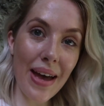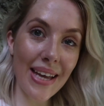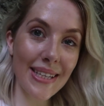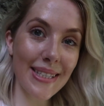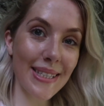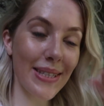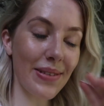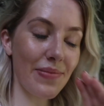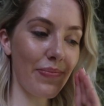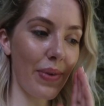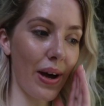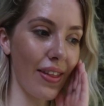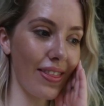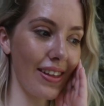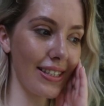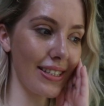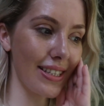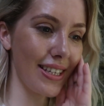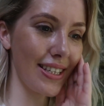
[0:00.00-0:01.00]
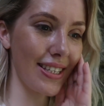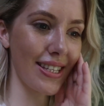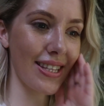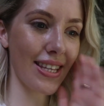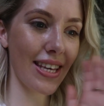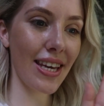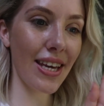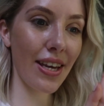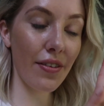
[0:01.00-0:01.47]
mess, but this is
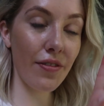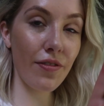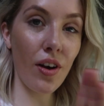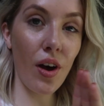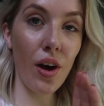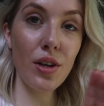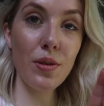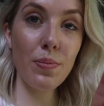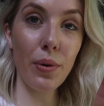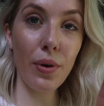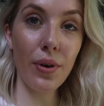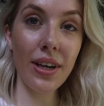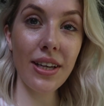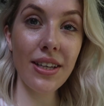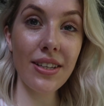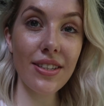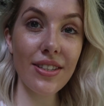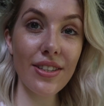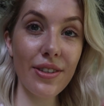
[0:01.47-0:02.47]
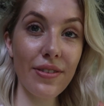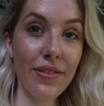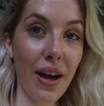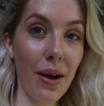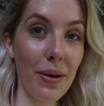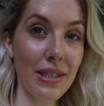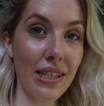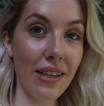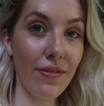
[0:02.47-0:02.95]
the third point of
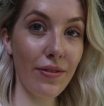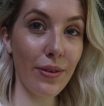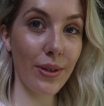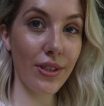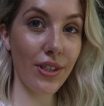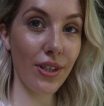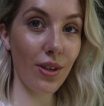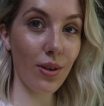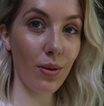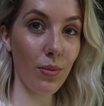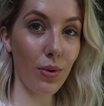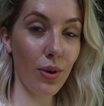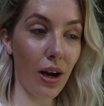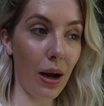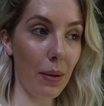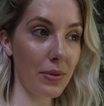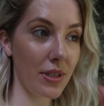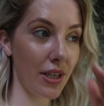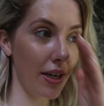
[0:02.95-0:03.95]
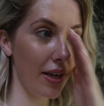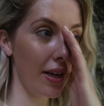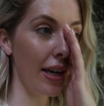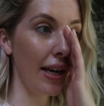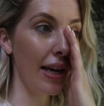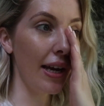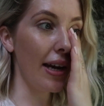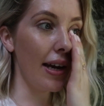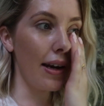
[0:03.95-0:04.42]
Kawasan Falls that you can walk up to.
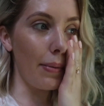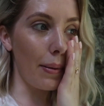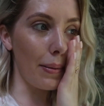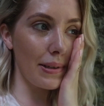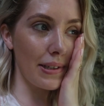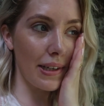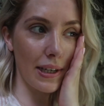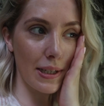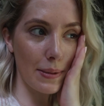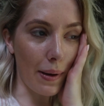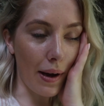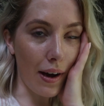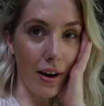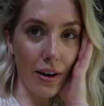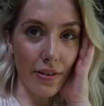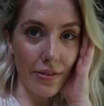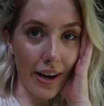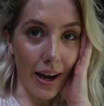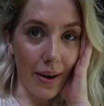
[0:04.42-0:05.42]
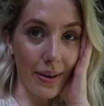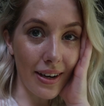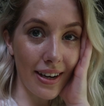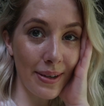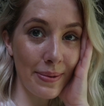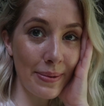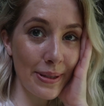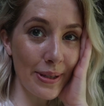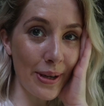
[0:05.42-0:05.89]
Probably took us about half an
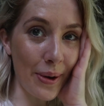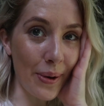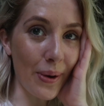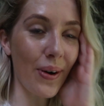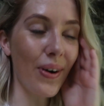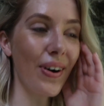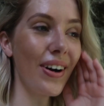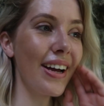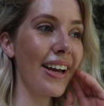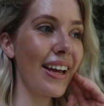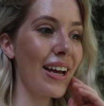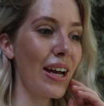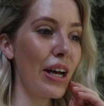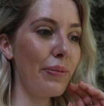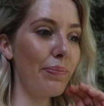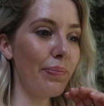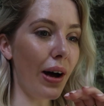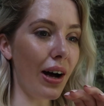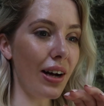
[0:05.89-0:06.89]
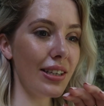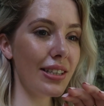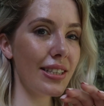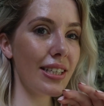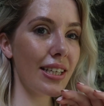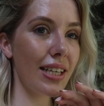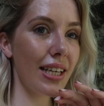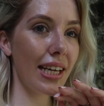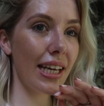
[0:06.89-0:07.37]
hour, so not.
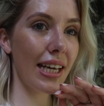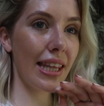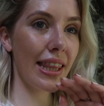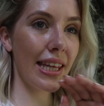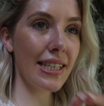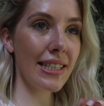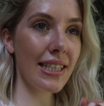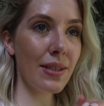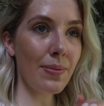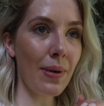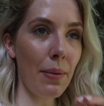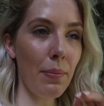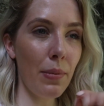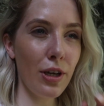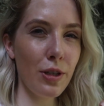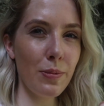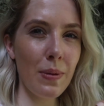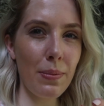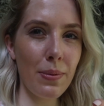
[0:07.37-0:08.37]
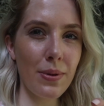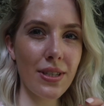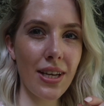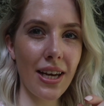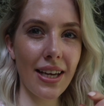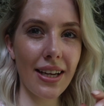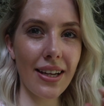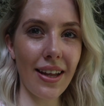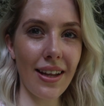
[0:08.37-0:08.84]
But this is where most people
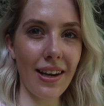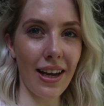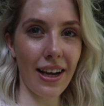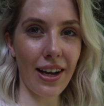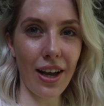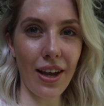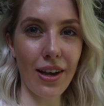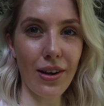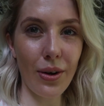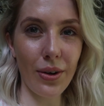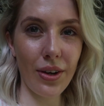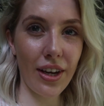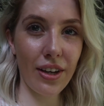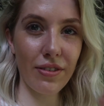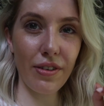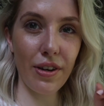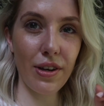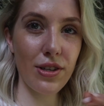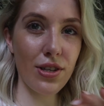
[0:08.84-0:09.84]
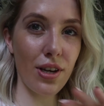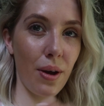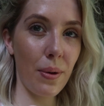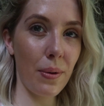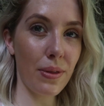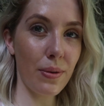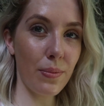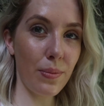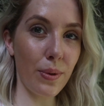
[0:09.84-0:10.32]
take that like iconic
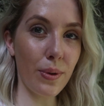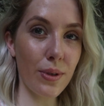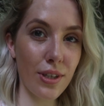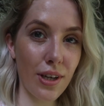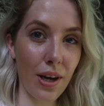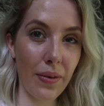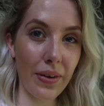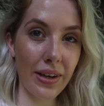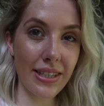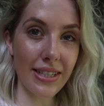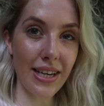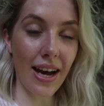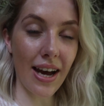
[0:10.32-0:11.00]
photo with the water going